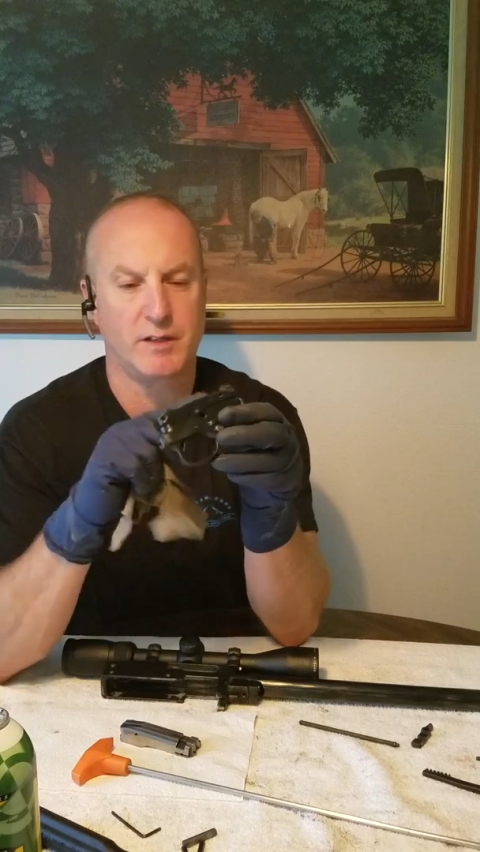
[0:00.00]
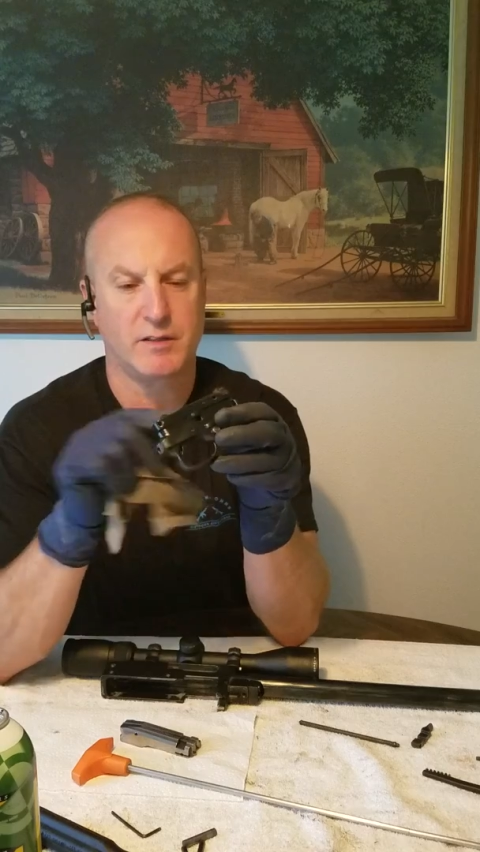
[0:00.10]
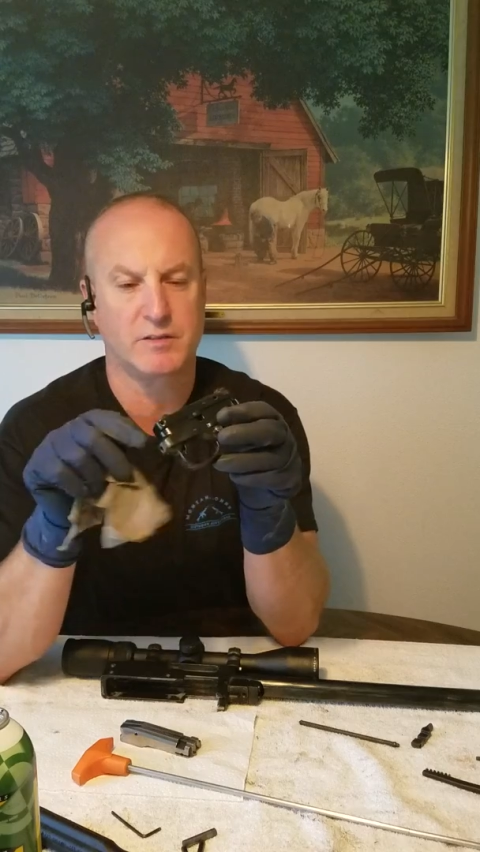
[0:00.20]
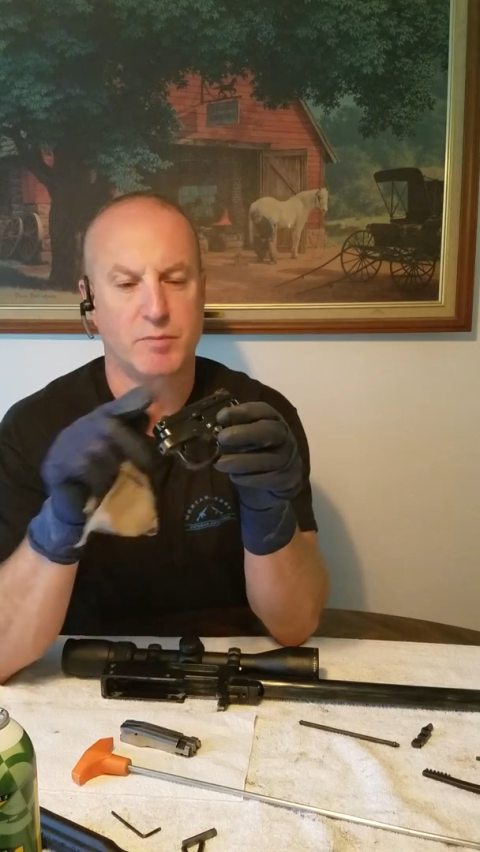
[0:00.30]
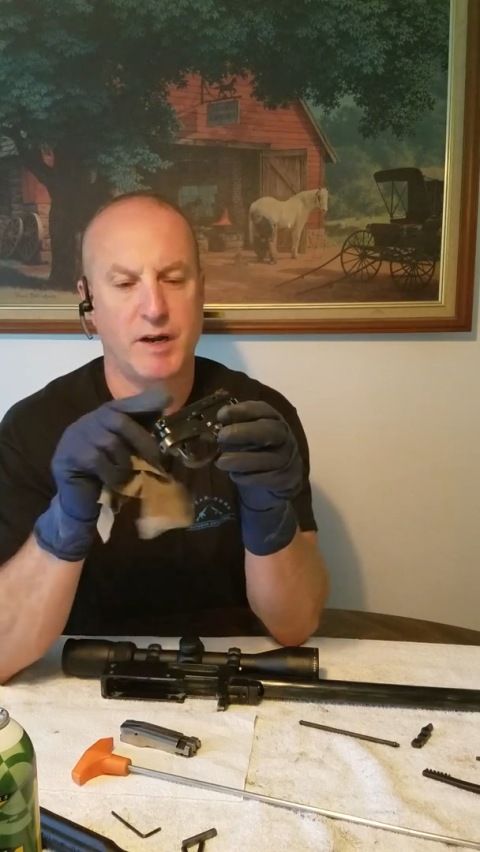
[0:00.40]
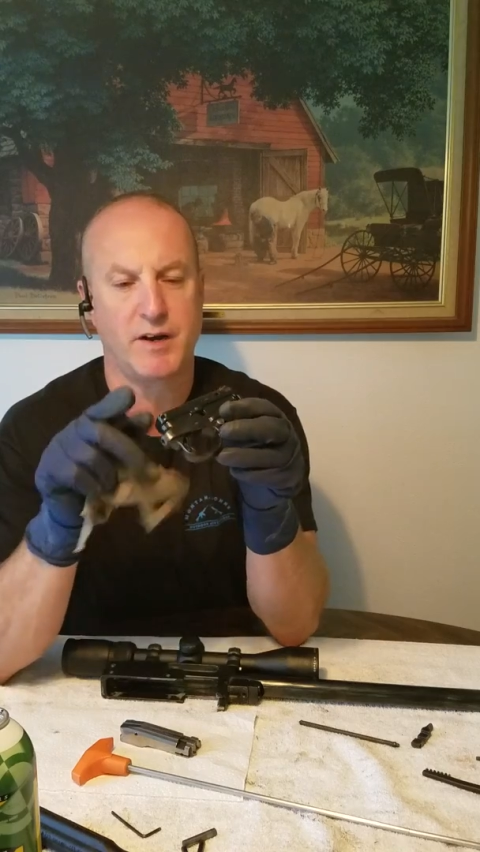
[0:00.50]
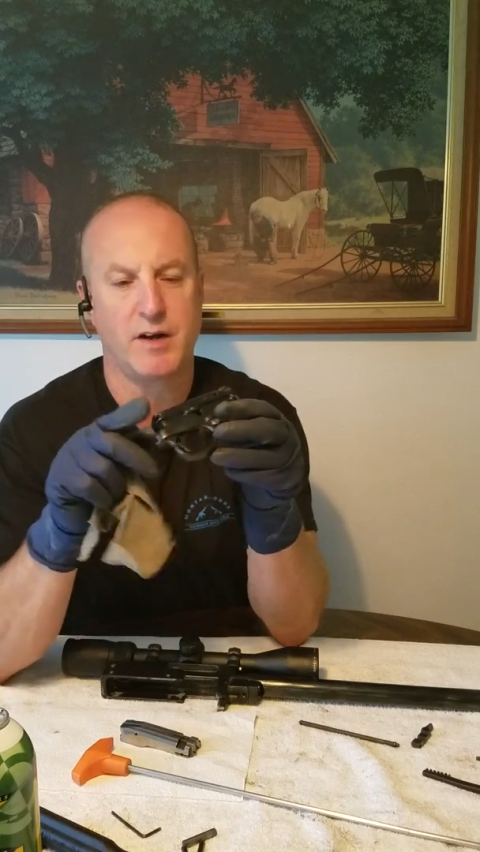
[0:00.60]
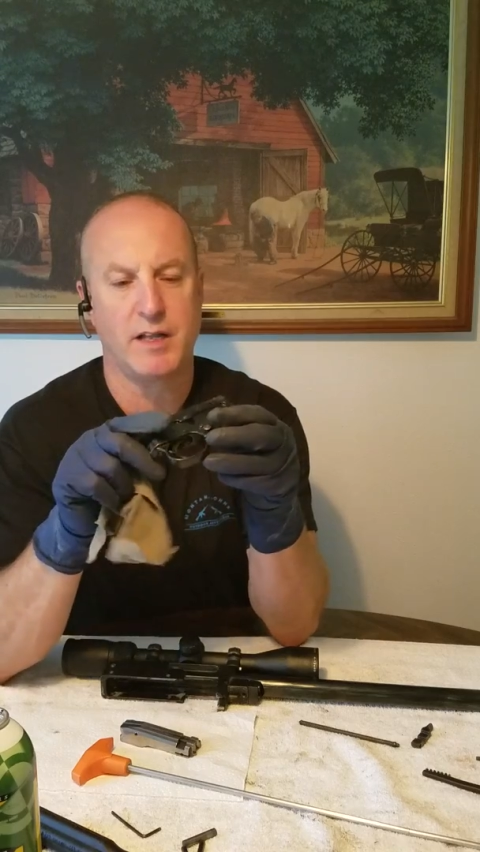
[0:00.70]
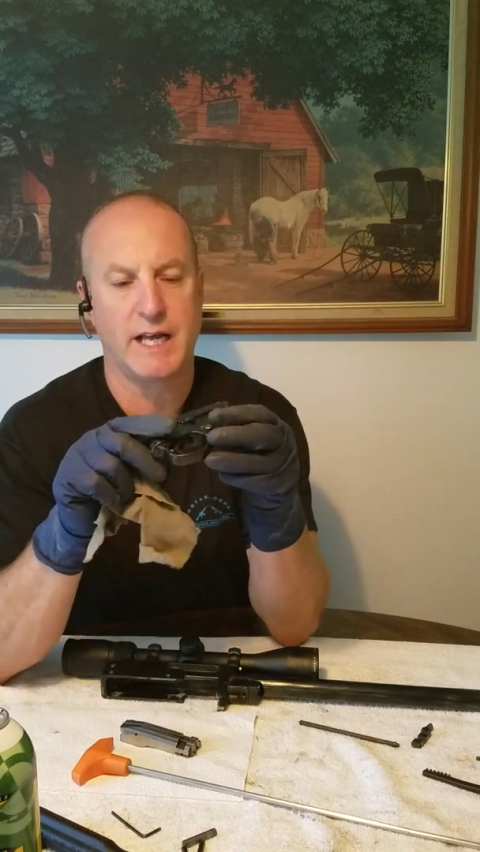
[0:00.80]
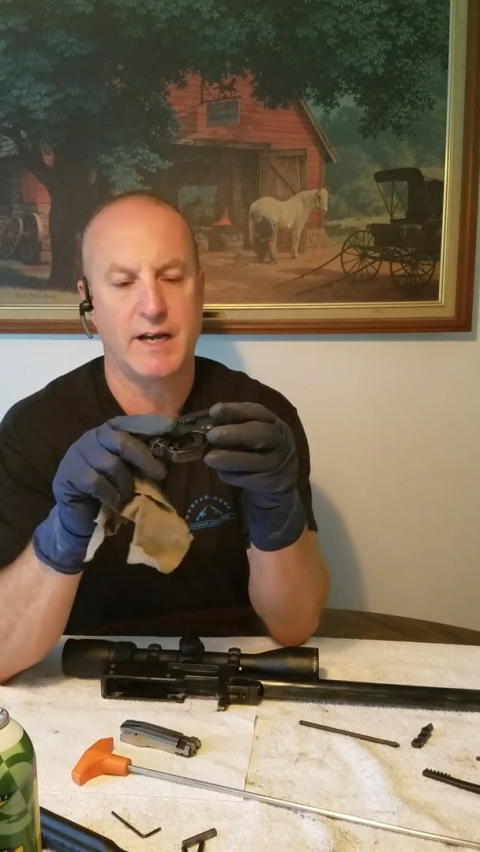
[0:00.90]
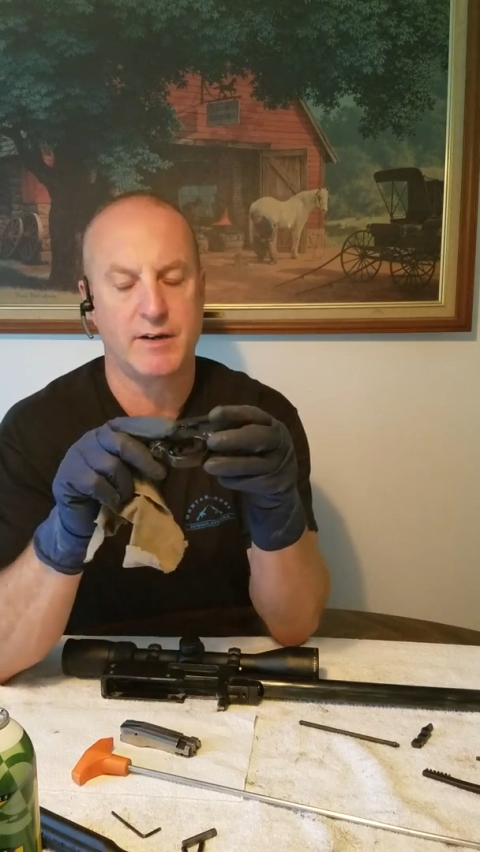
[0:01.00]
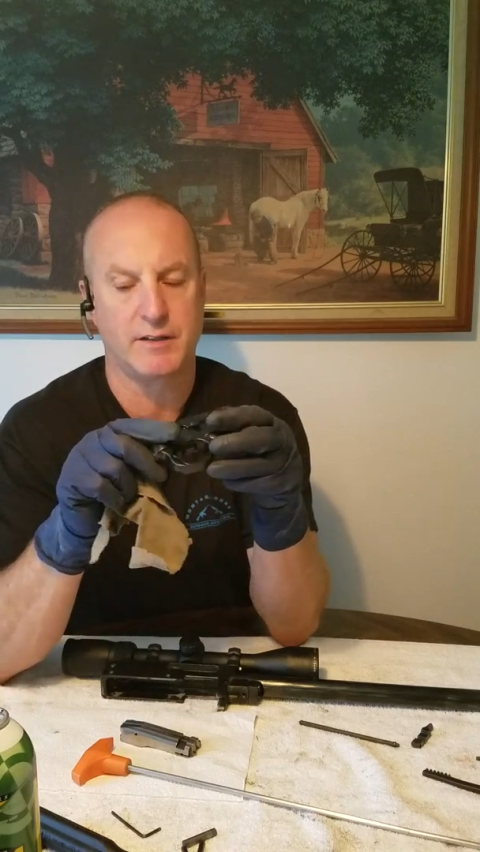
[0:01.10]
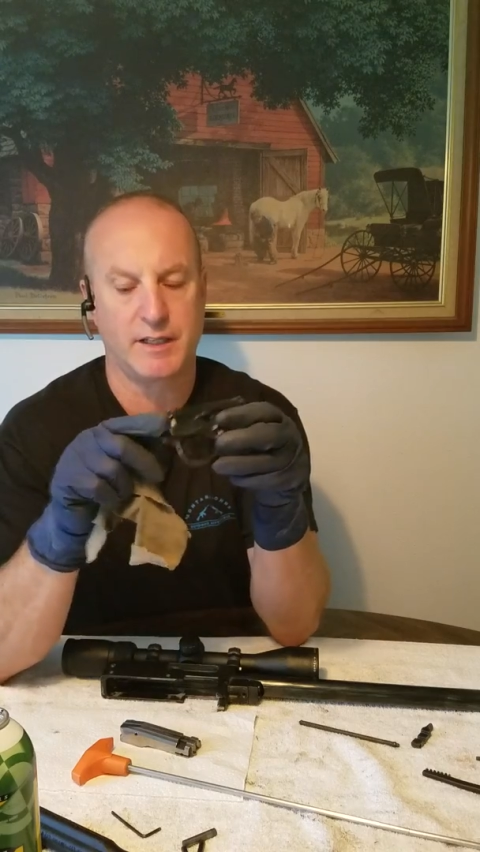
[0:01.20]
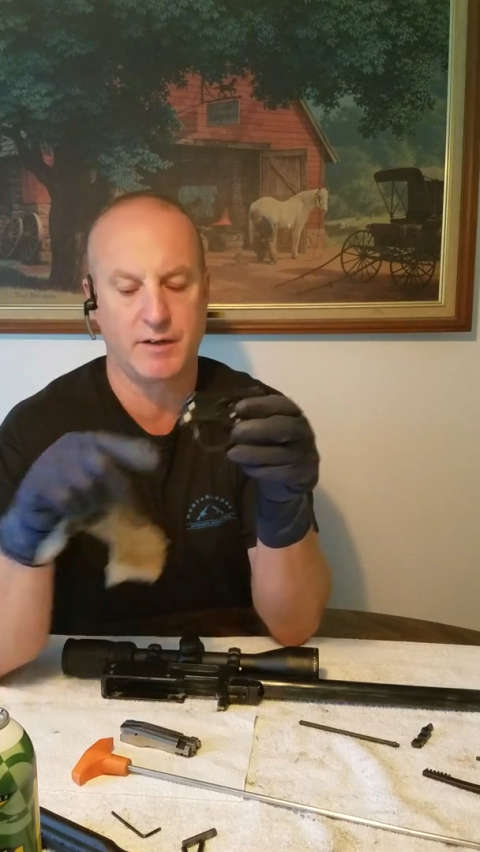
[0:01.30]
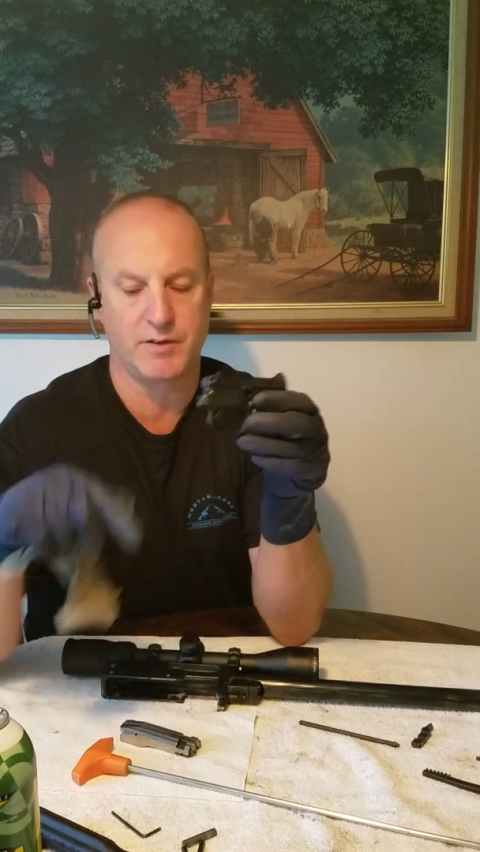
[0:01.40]
Spray it all out,
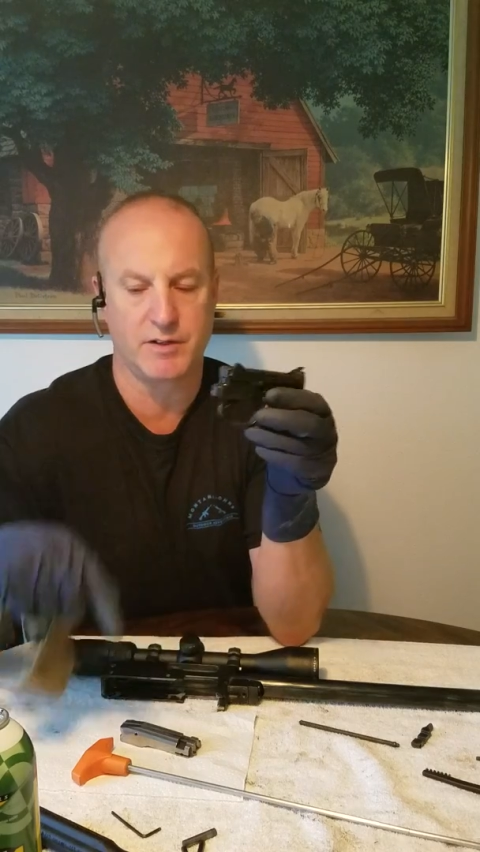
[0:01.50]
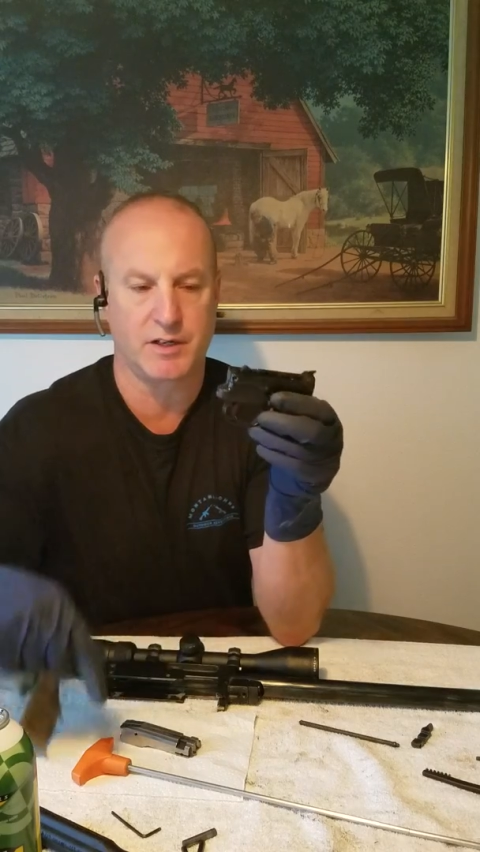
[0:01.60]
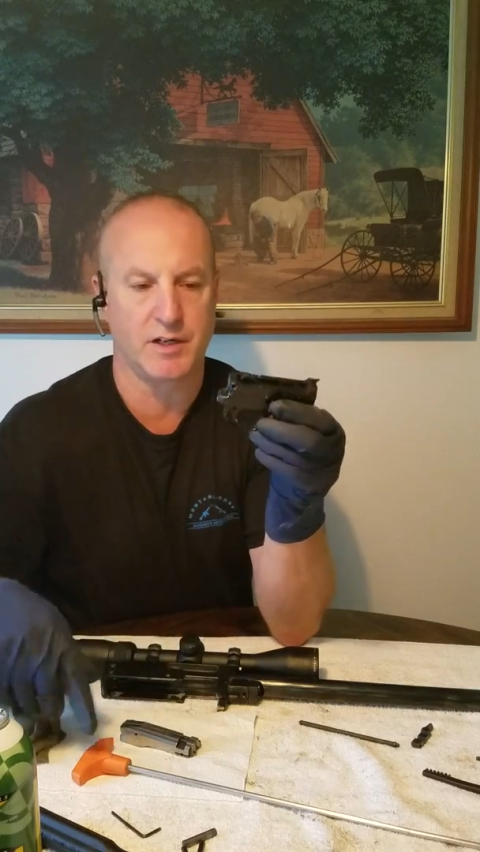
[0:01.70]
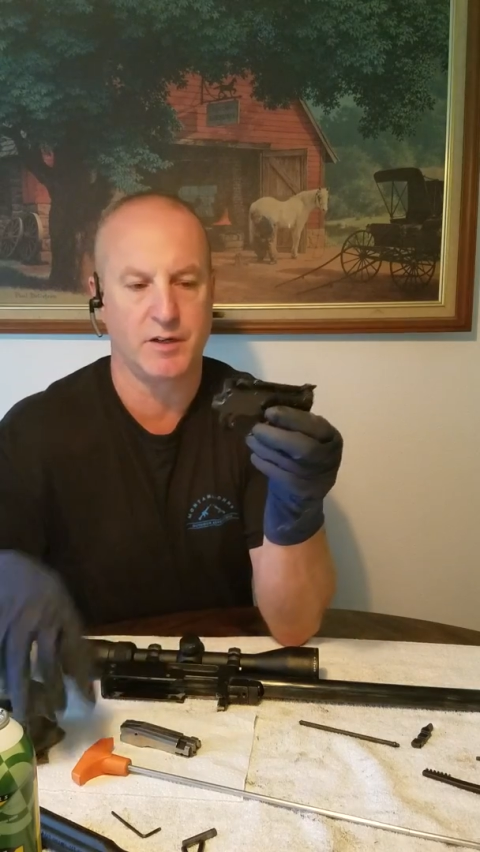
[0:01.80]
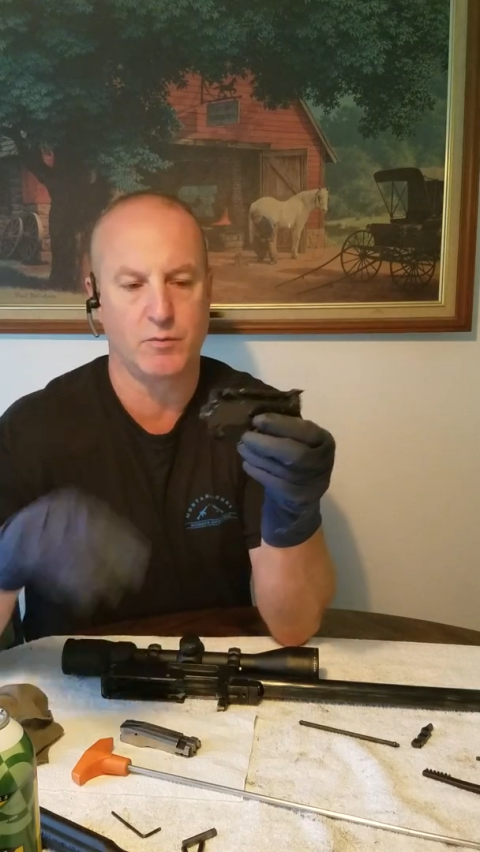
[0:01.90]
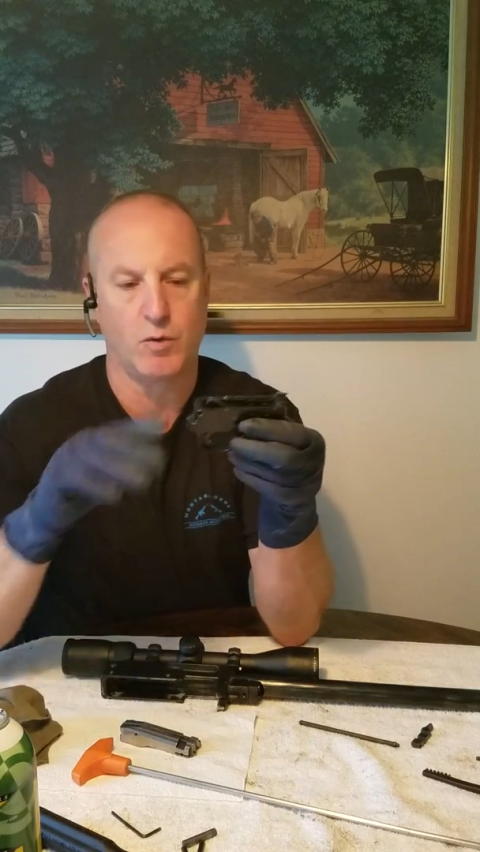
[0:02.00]
clean it real good,